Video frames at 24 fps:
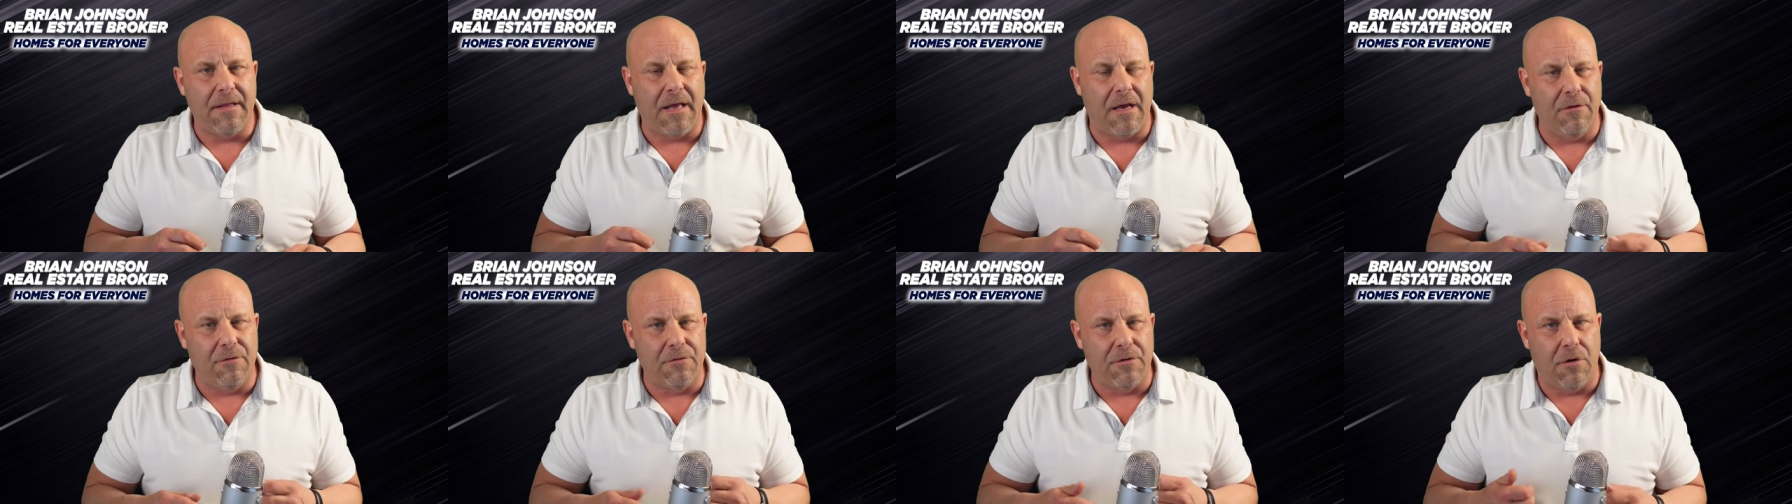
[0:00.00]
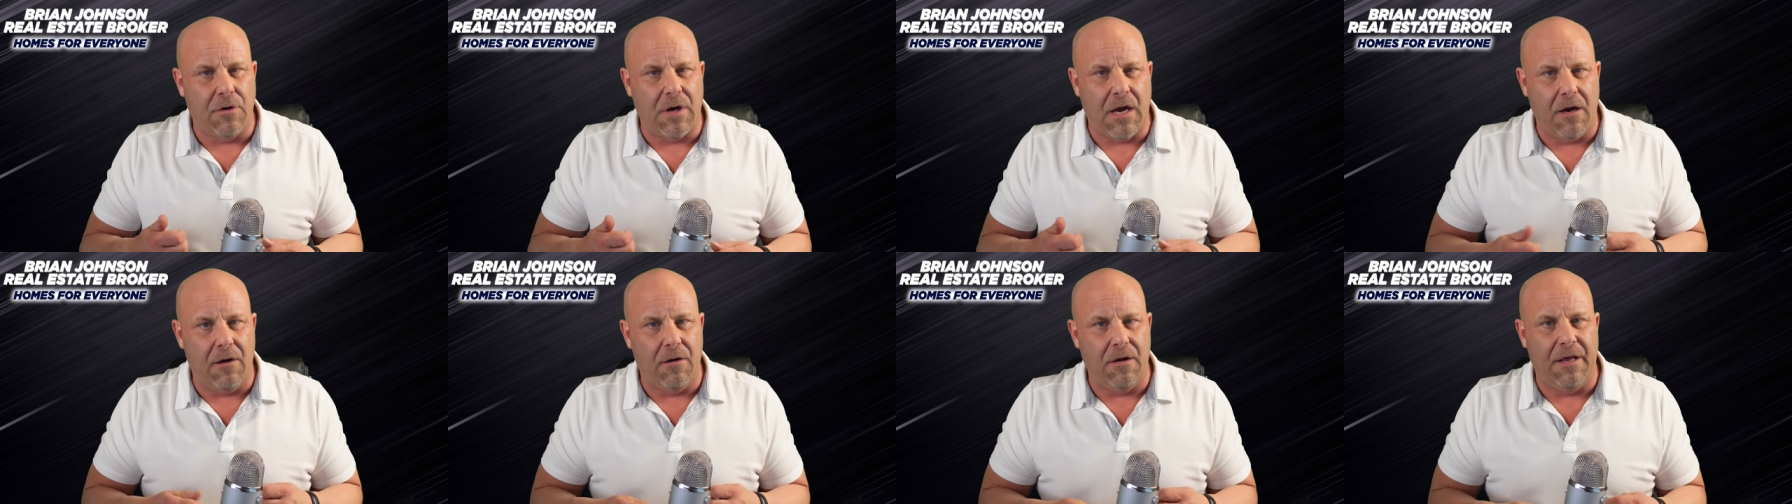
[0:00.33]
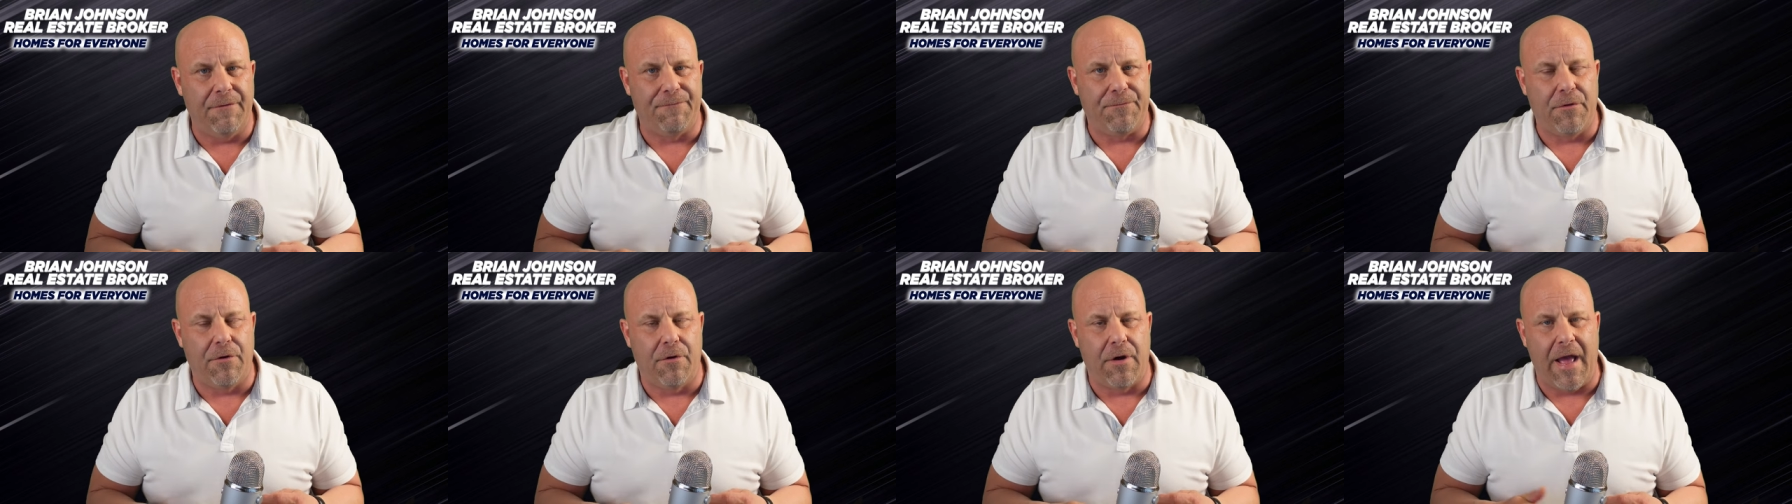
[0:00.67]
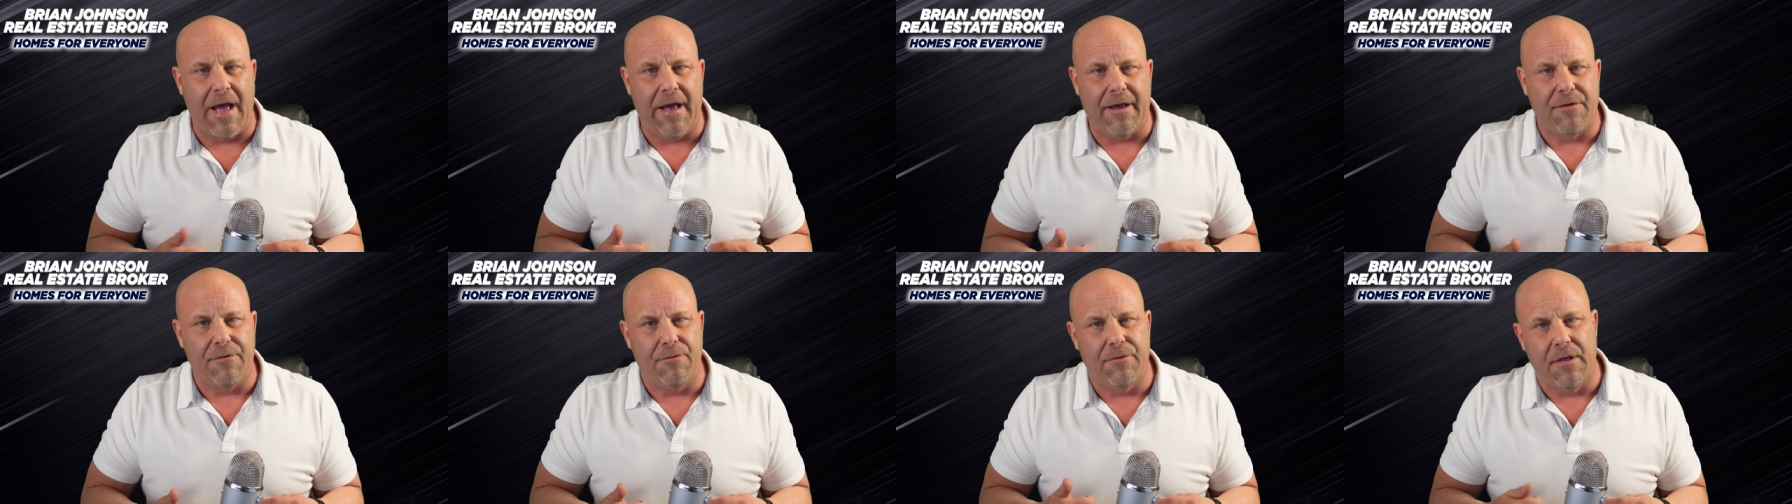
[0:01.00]
I don't know how, if they're
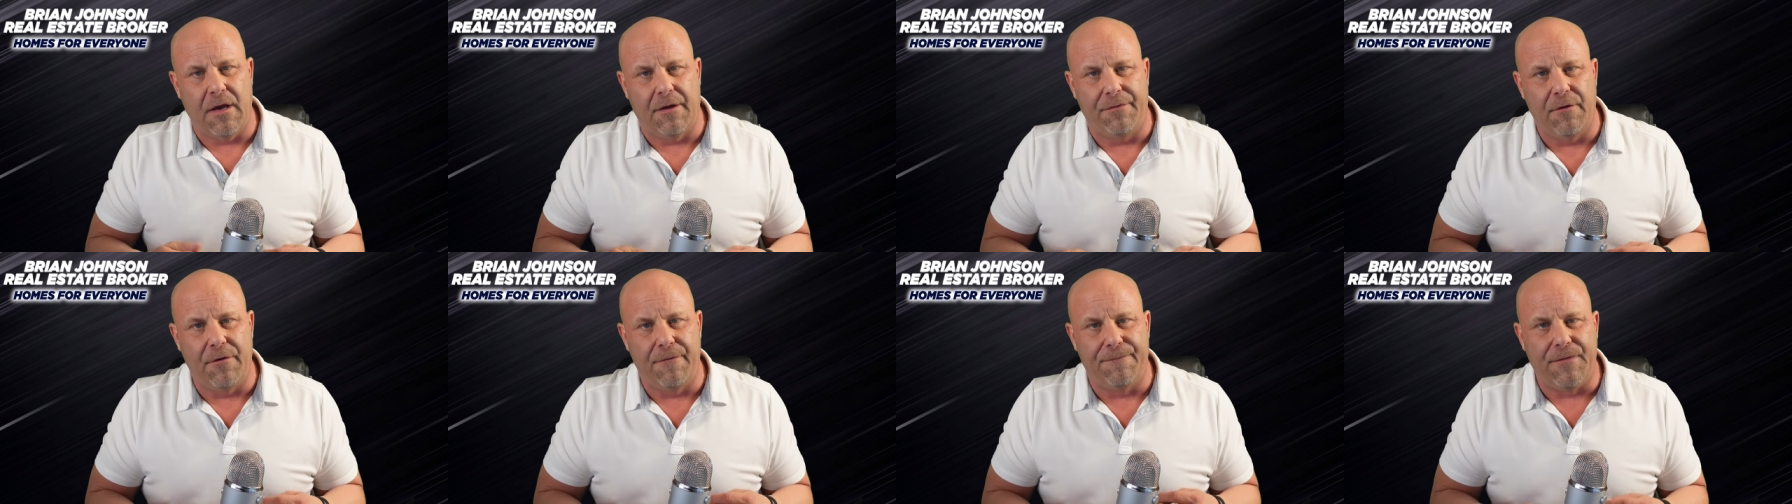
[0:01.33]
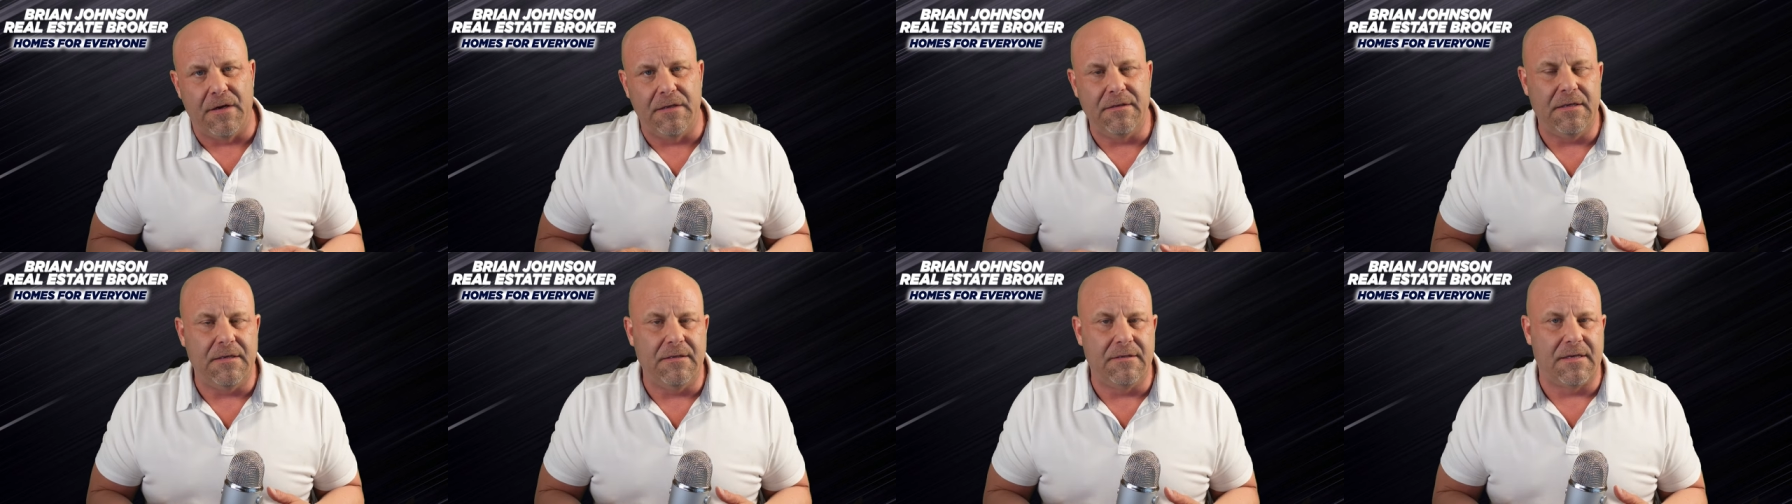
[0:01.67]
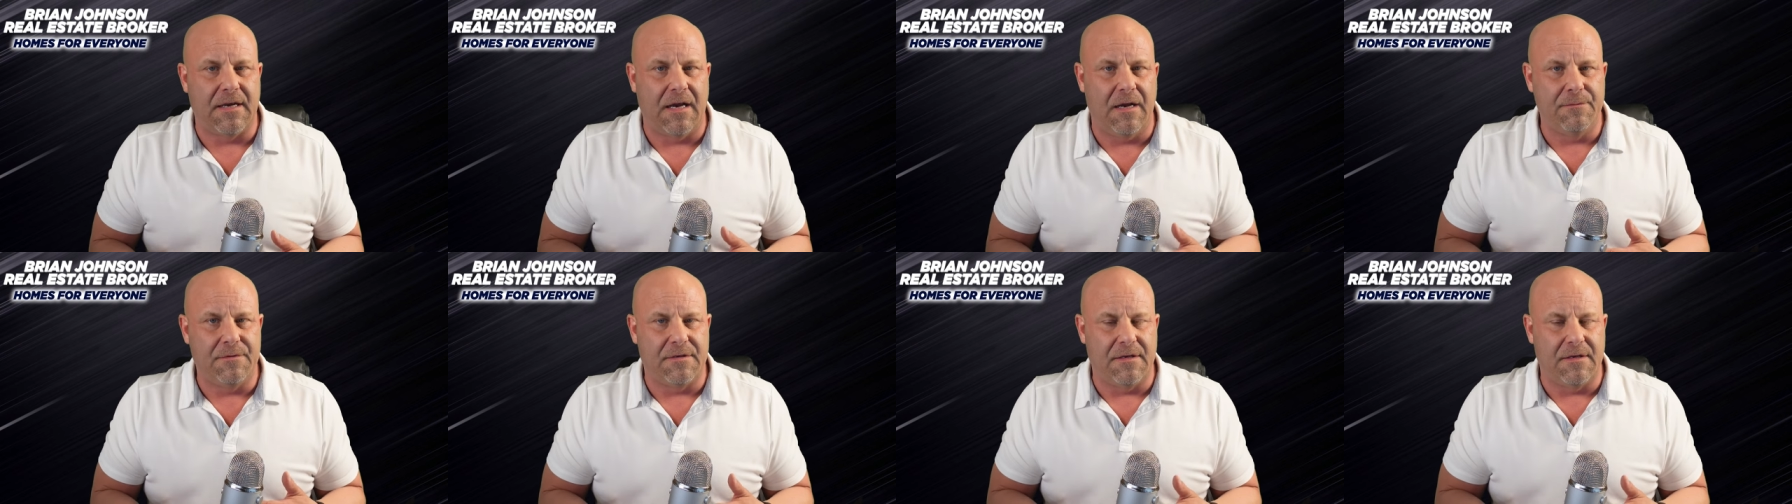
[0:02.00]
accurate on their funding times.